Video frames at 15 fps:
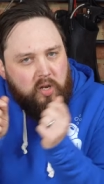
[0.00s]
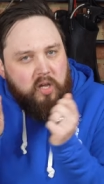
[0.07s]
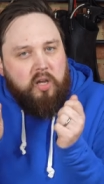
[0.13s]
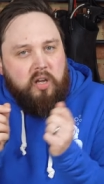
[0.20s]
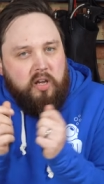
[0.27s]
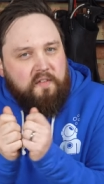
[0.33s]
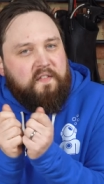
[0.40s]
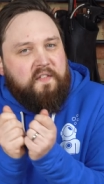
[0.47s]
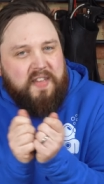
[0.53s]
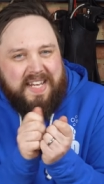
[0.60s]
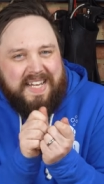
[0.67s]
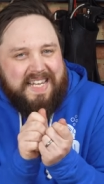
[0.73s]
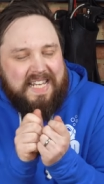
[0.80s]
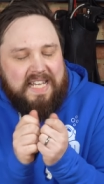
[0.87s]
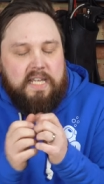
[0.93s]
uh,
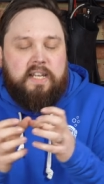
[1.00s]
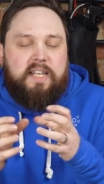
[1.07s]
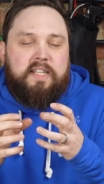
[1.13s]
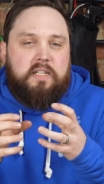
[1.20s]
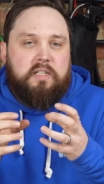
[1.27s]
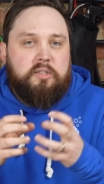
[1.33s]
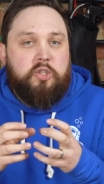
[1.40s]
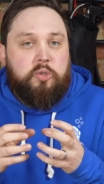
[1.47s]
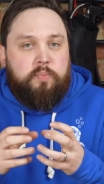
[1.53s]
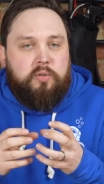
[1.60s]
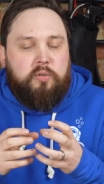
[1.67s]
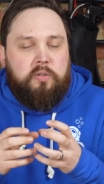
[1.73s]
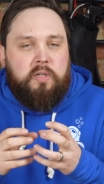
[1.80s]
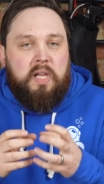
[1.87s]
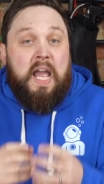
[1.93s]
fiddly little
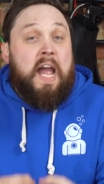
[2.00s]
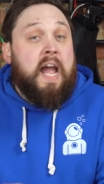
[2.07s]
spool.